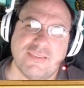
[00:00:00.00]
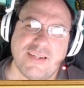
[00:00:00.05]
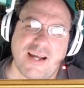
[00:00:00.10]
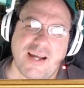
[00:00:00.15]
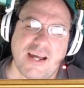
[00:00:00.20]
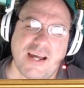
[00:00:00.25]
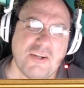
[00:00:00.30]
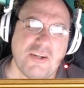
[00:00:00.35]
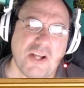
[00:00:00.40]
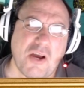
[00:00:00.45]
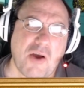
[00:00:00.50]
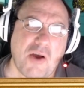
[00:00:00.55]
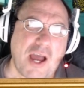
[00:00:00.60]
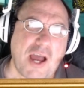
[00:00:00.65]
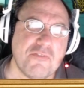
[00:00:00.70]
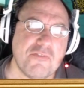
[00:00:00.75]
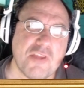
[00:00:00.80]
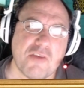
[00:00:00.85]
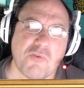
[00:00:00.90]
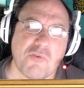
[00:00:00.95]
I don't know. I
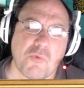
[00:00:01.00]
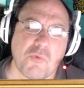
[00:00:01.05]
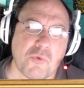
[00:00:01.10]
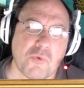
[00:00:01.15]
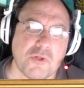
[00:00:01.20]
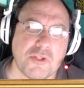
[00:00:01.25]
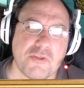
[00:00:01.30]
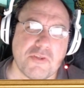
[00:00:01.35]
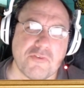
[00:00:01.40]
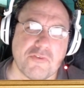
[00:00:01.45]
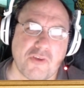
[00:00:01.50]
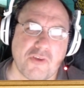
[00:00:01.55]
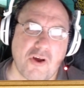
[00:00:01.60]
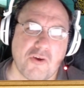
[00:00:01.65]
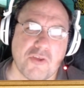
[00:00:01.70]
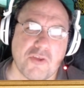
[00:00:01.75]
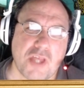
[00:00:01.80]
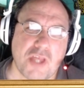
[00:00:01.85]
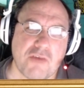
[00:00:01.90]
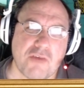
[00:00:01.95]
never really saw
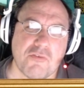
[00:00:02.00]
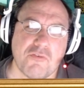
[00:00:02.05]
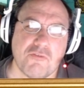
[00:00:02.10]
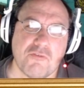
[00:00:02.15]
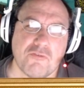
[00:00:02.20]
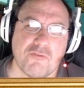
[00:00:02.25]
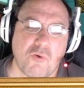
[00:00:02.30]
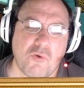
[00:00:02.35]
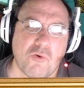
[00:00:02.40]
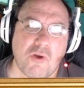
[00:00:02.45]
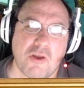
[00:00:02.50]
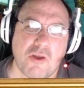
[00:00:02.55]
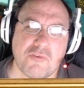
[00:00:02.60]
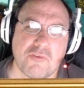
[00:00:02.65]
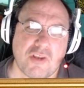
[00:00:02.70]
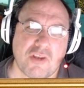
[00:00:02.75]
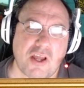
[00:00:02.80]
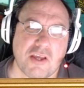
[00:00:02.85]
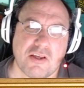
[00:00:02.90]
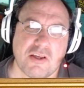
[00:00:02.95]
Yavin 4 as
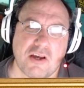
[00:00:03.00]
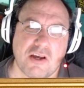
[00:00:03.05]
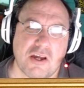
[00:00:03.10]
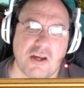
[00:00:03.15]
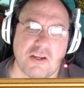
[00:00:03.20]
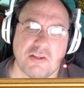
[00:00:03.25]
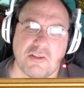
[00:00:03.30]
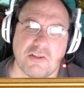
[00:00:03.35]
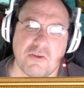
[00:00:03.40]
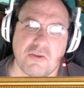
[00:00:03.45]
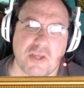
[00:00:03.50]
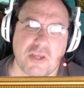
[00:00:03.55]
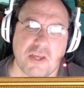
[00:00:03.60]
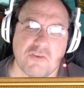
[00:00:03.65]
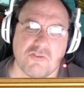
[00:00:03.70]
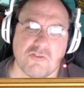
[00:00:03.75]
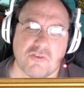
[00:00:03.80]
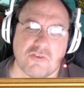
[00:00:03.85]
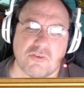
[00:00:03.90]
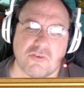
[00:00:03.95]
an iconic
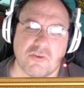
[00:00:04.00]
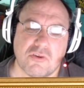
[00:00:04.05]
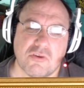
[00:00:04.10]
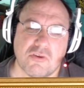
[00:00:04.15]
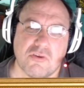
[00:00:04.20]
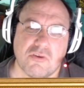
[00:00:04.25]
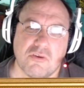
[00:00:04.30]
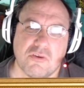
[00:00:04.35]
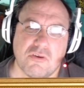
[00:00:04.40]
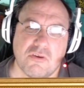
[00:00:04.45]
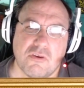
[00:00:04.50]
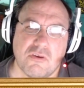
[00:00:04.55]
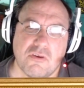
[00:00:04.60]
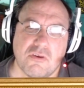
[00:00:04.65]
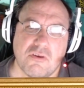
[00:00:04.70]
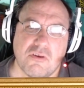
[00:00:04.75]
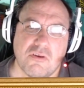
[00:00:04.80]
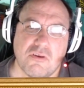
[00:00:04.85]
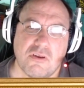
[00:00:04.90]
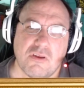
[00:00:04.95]
location.
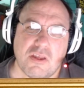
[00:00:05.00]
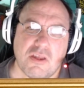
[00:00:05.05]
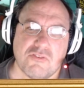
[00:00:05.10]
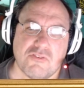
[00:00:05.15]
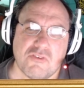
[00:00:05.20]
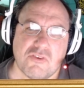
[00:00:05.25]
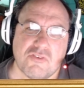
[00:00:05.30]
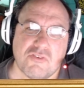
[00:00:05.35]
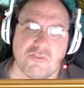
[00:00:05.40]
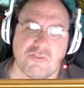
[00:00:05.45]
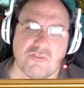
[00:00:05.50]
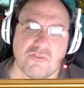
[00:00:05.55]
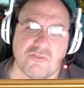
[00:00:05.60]
It just.